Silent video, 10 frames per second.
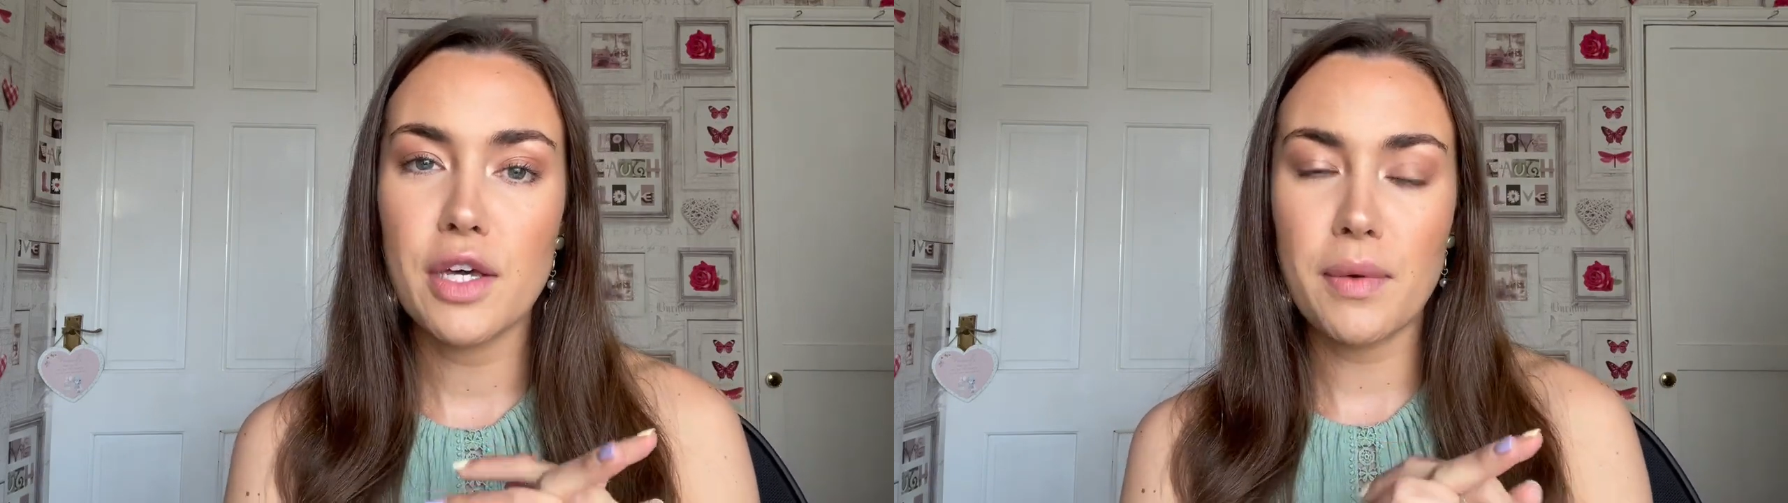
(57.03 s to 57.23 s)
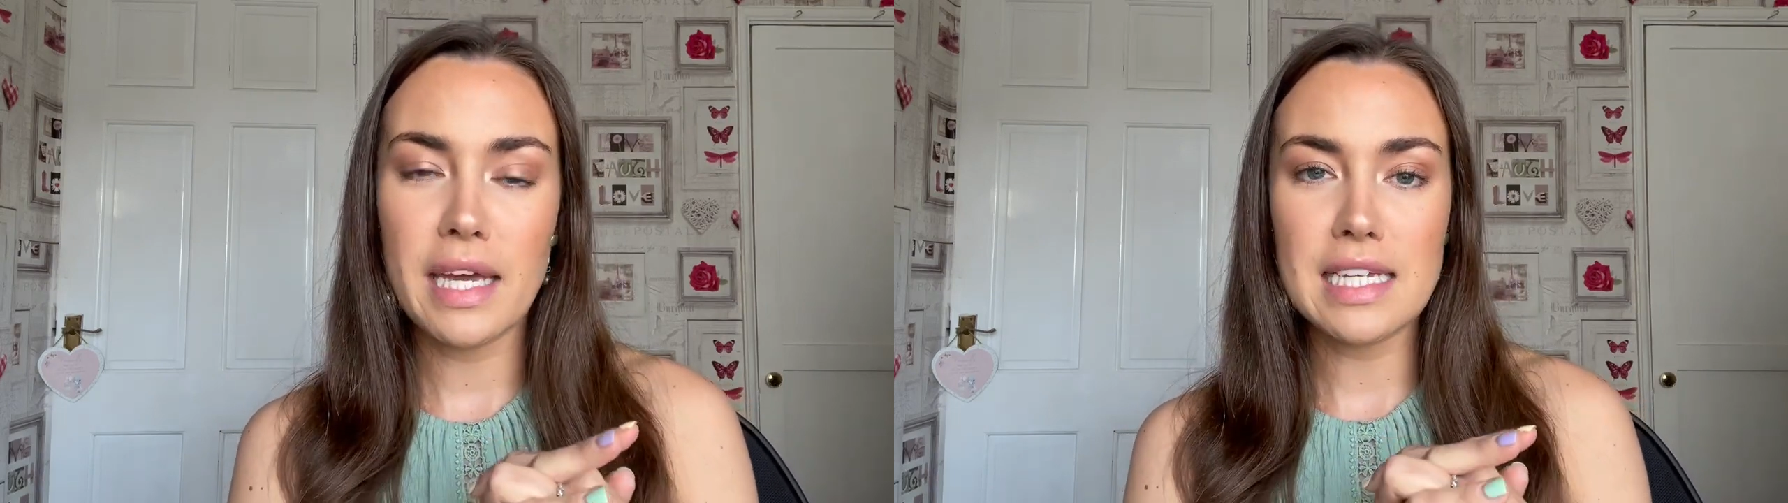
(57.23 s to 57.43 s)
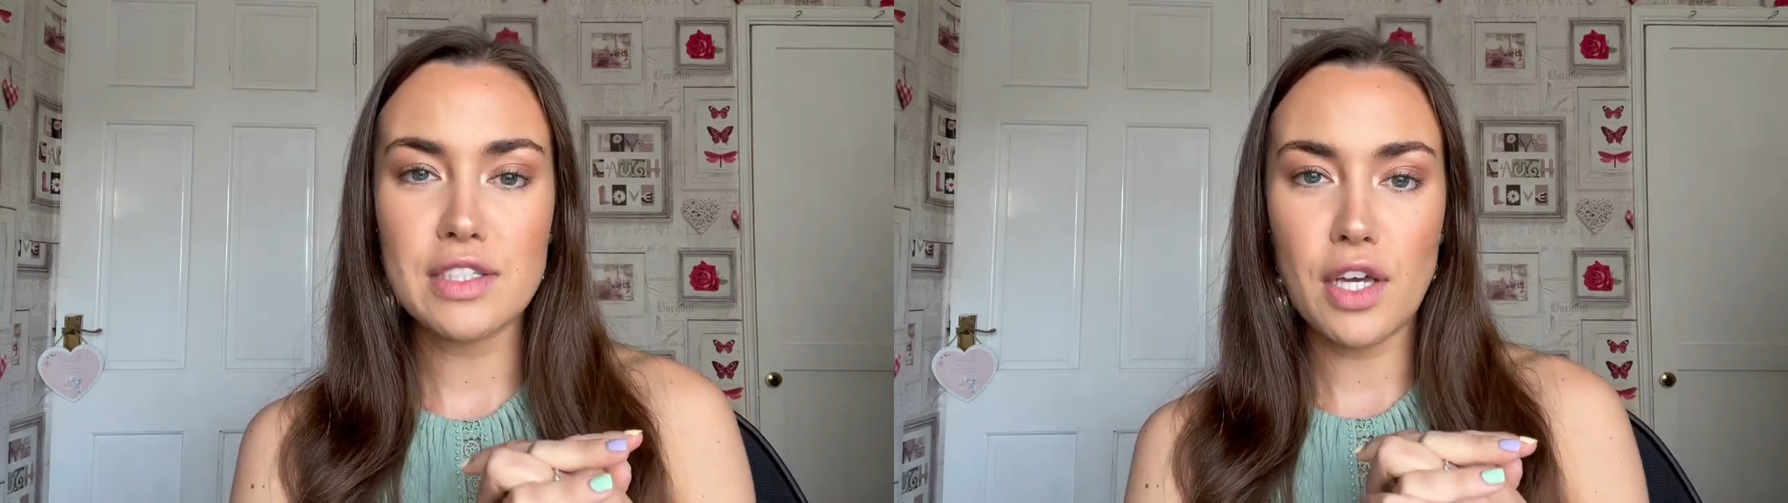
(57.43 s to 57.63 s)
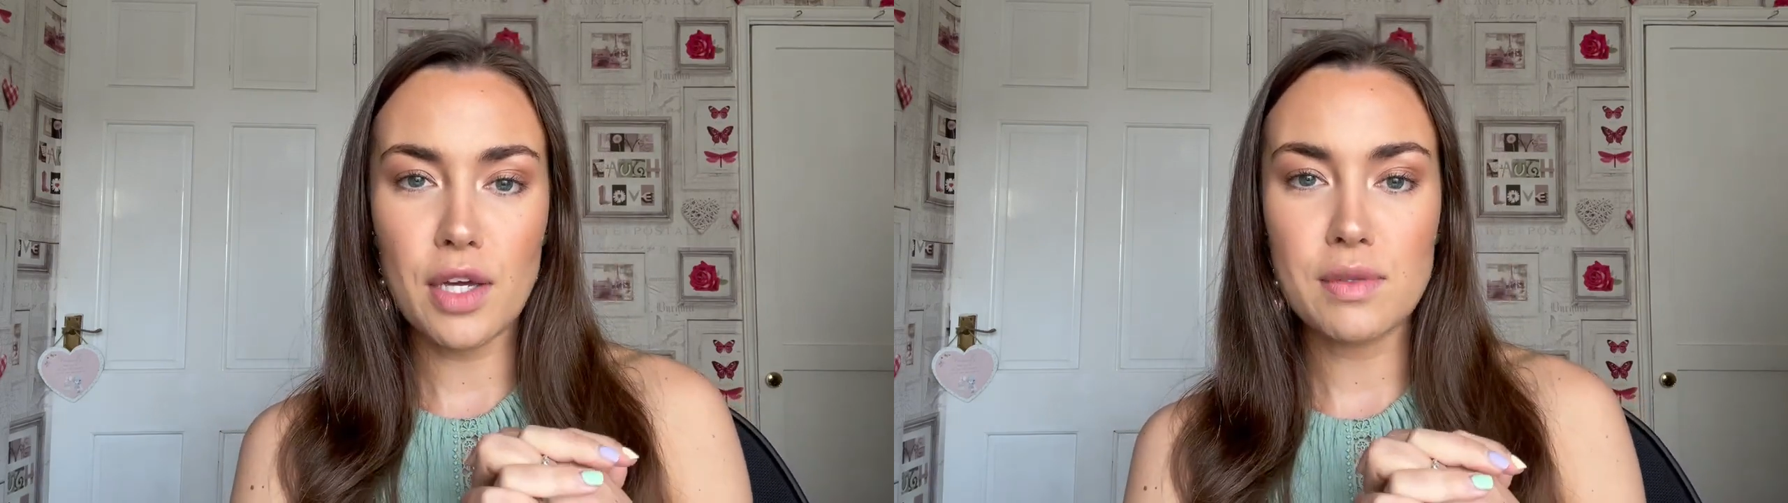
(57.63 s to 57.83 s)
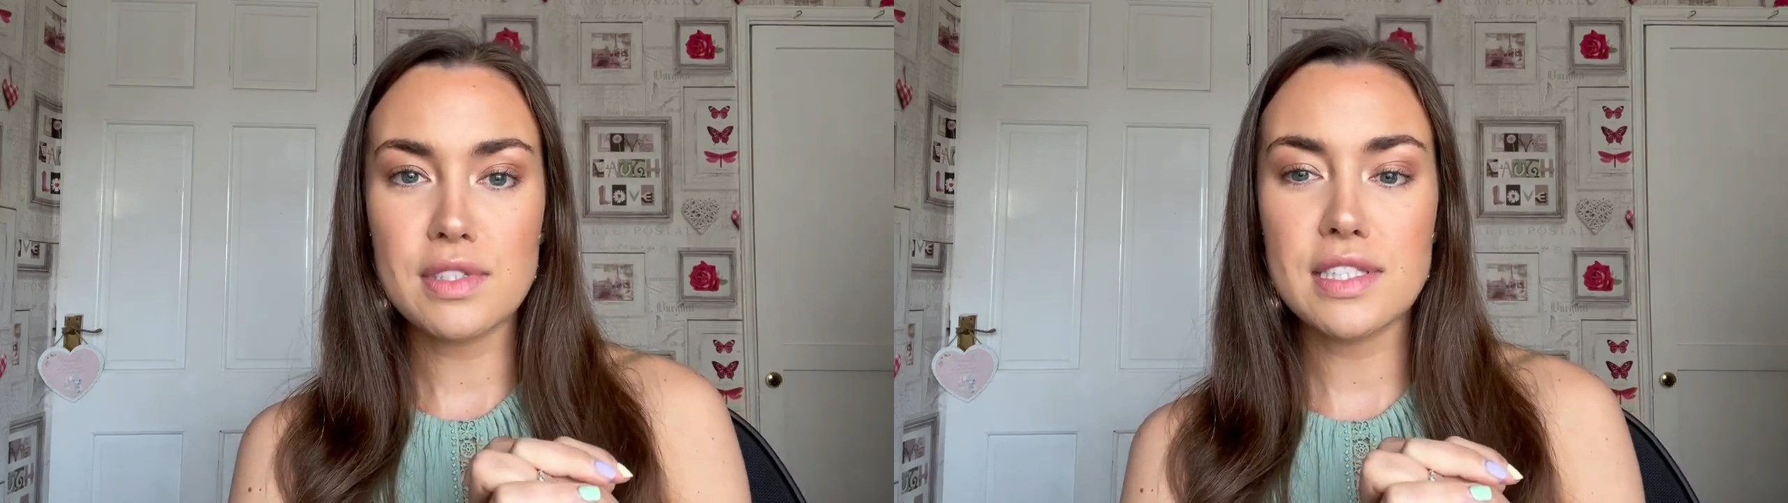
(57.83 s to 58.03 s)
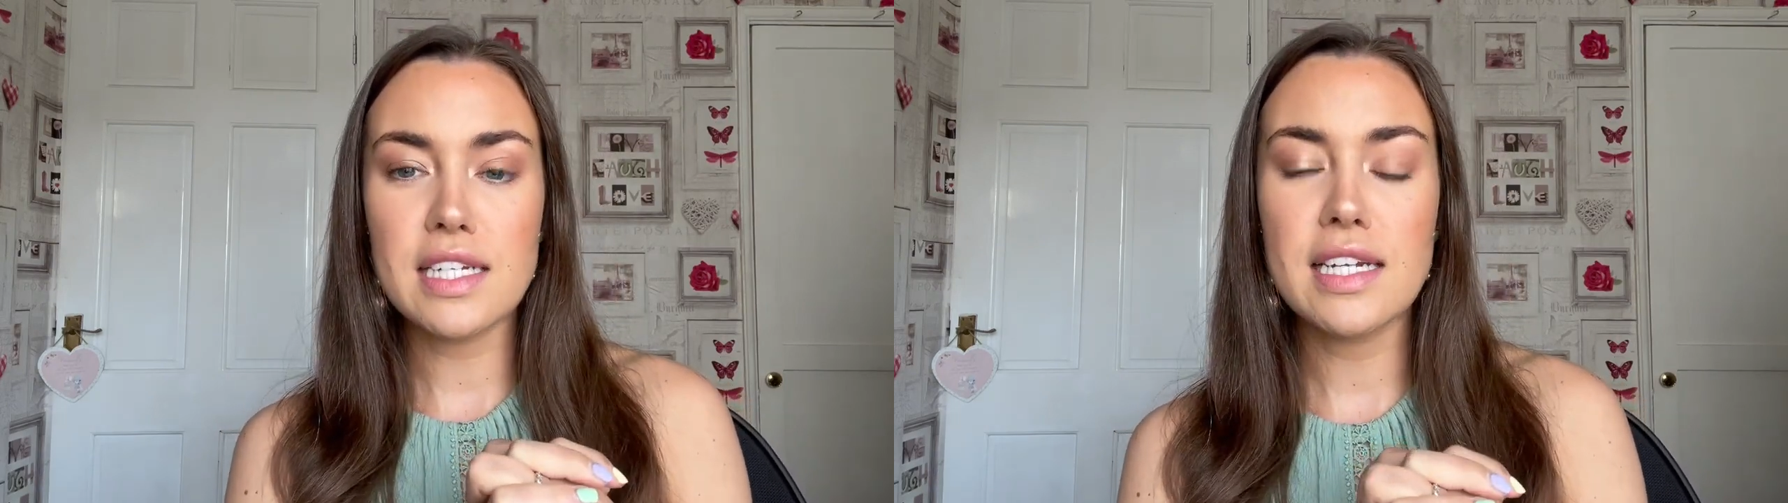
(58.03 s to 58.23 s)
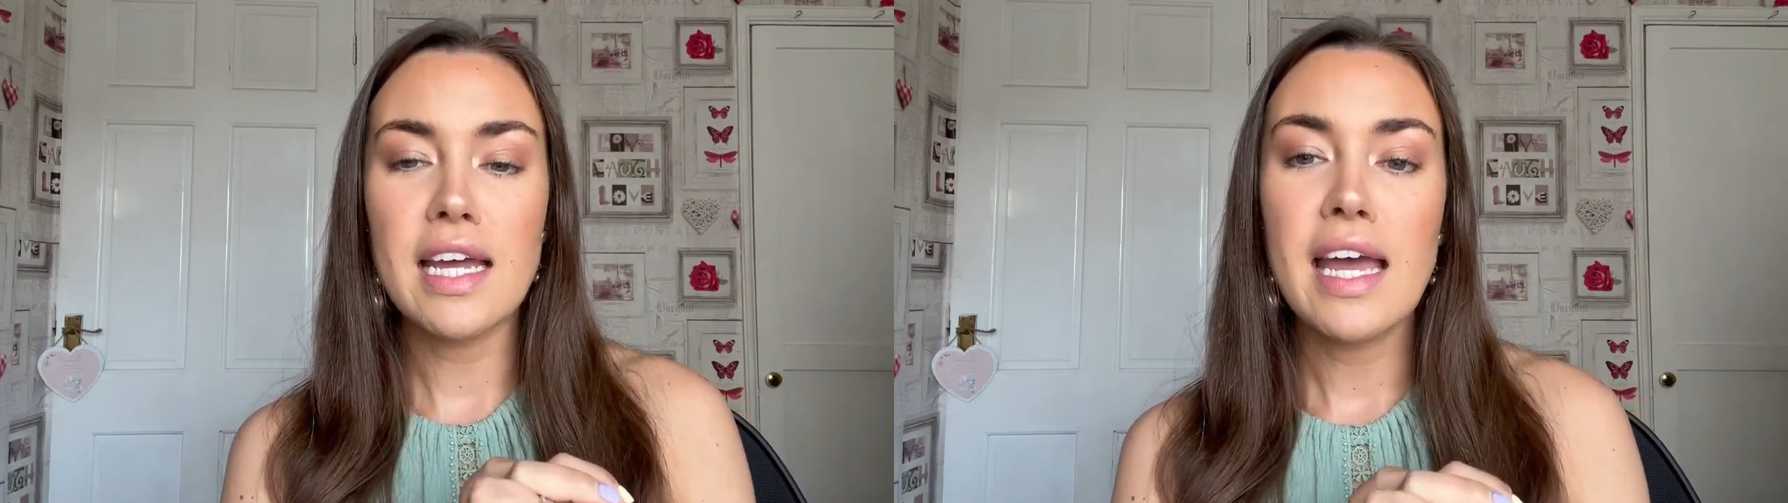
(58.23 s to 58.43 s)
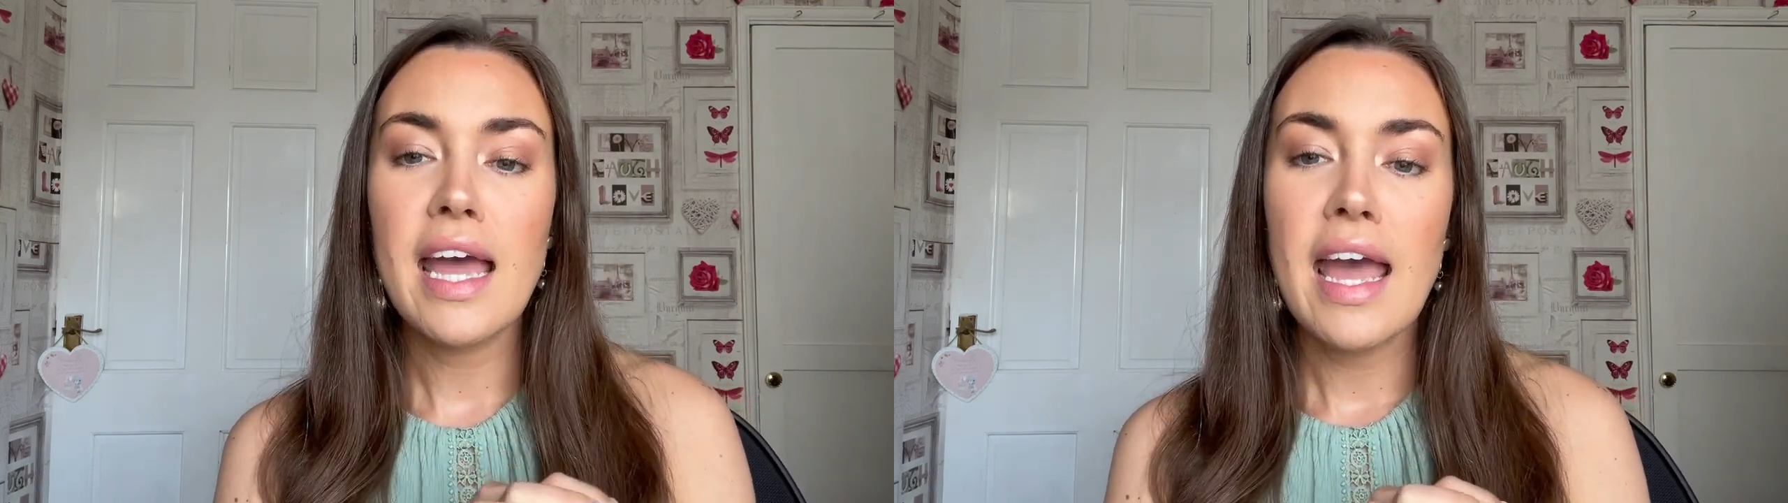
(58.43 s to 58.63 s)
who is hosting
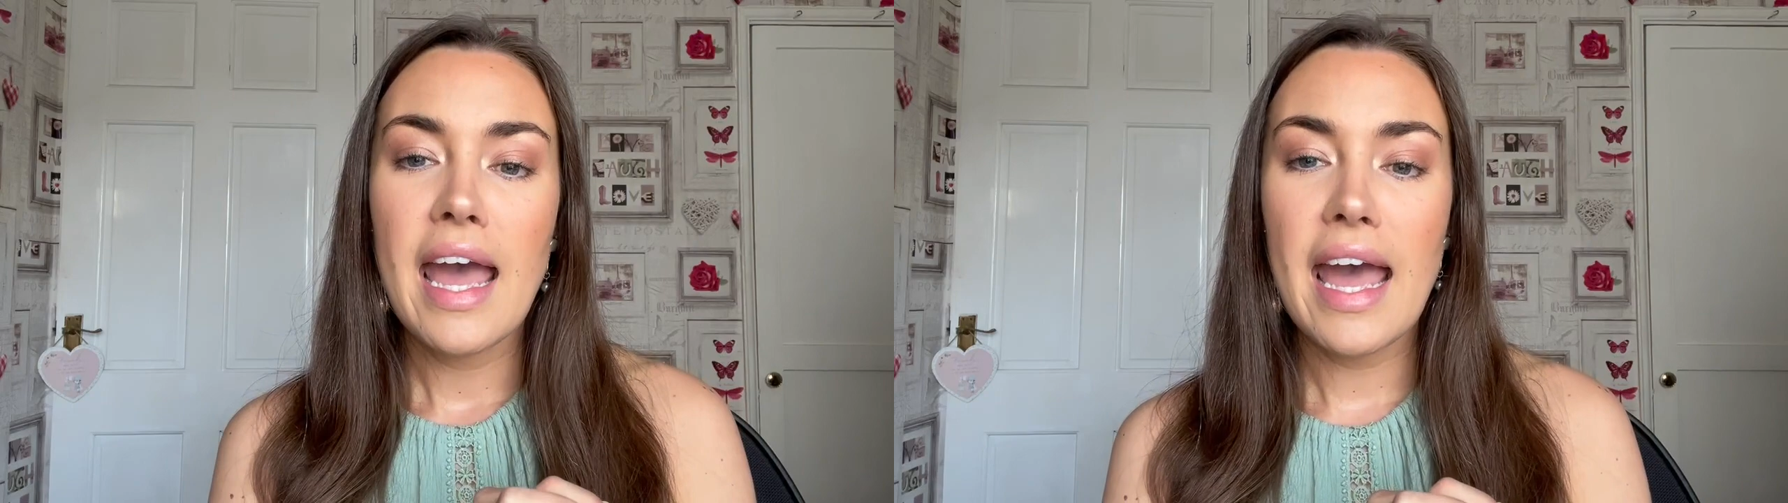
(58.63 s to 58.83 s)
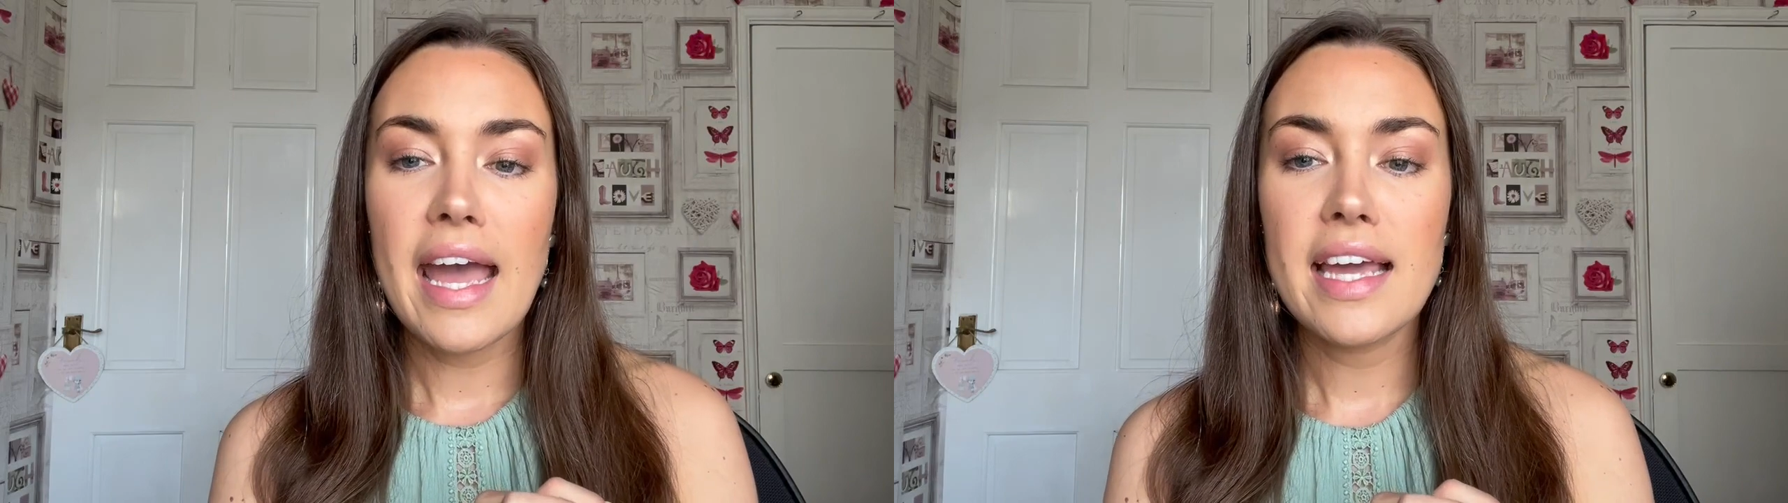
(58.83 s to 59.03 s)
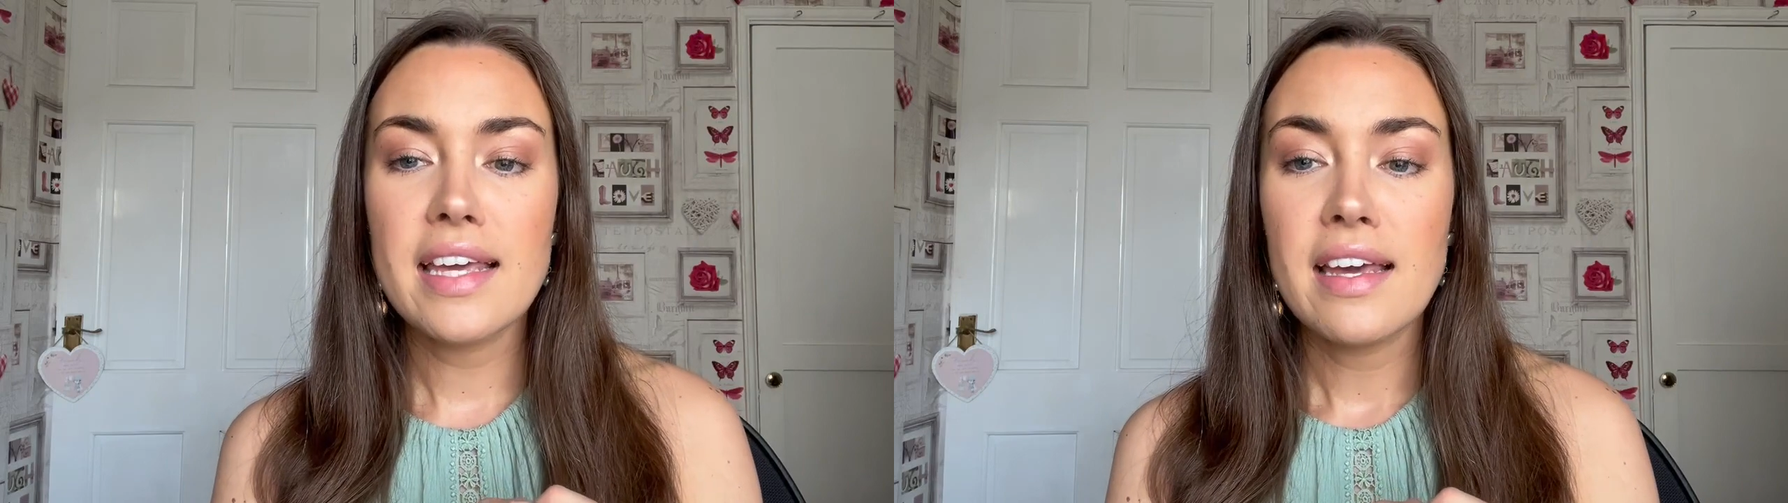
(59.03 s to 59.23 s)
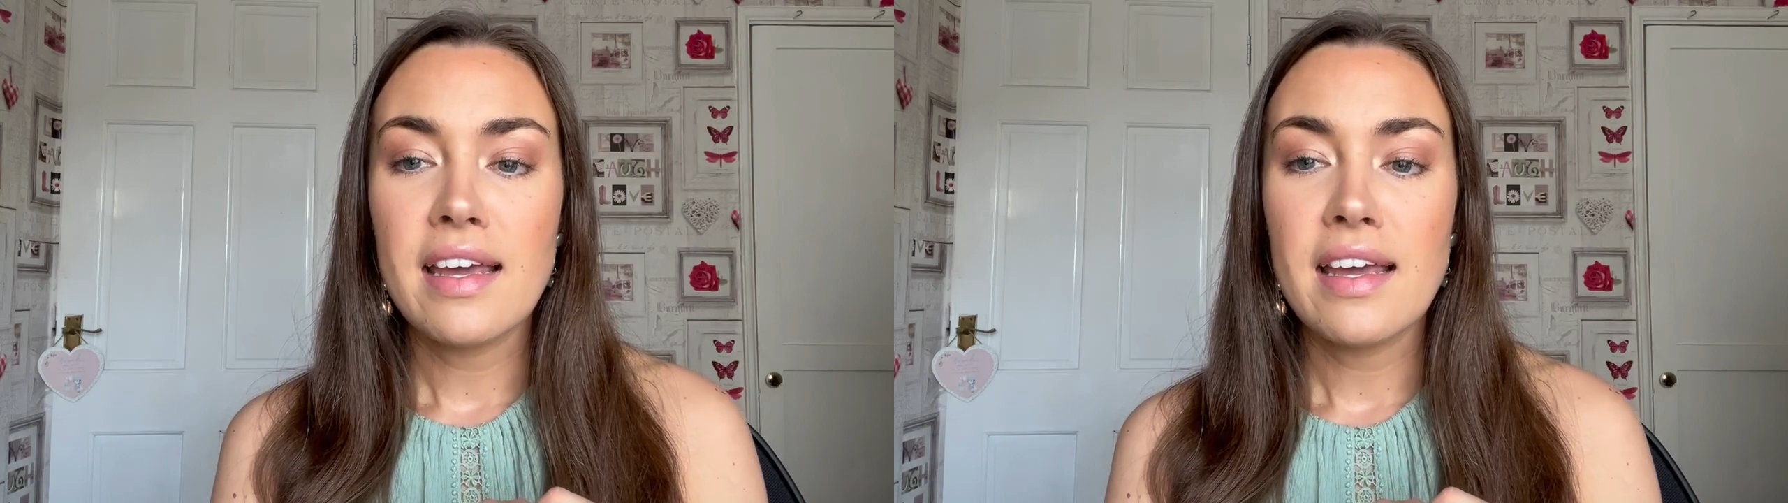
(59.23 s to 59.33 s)
a